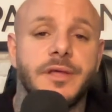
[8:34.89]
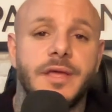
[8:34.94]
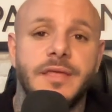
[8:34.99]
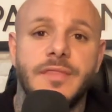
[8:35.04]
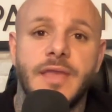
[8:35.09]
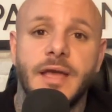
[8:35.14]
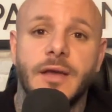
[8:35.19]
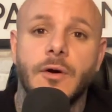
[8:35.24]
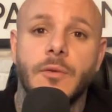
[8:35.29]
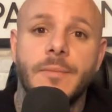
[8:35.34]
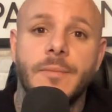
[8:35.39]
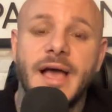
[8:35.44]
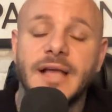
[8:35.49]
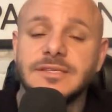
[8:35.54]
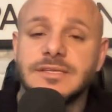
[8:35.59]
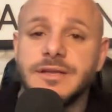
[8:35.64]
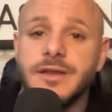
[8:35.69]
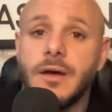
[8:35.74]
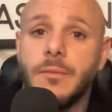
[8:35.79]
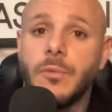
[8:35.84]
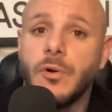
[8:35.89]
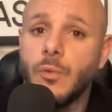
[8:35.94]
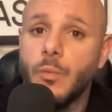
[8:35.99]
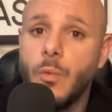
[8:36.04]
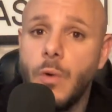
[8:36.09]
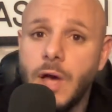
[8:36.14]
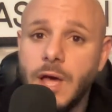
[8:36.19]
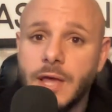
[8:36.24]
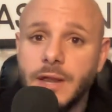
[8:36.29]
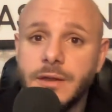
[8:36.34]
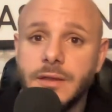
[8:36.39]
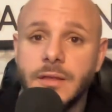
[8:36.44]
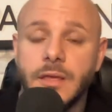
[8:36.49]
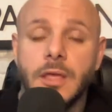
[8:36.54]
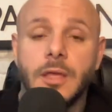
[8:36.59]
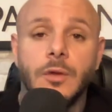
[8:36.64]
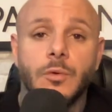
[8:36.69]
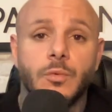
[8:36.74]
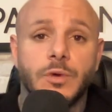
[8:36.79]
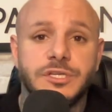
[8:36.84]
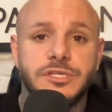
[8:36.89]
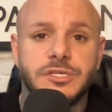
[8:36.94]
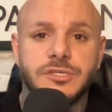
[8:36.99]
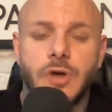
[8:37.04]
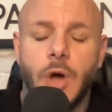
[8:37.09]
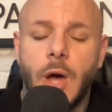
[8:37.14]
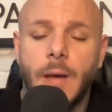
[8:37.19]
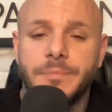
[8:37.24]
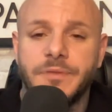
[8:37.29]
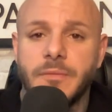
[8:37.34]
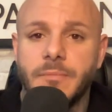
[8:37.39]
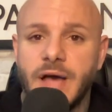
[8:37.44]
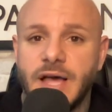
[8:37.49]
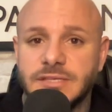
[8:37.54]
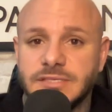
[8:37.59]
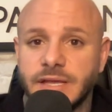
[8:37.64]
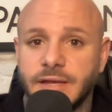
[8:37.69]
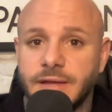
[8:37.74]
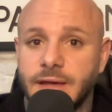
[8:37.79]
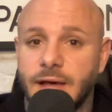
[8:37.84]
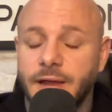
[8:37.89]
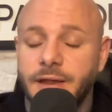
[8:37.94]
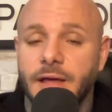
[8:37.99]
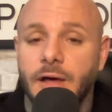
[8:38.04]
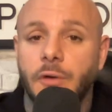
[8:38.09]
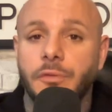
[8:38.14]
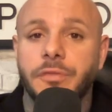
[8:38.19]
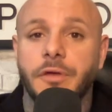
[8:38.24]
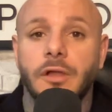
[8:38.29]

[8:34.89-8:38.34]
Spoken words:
And then go back to number 1, which is optimizing gut health.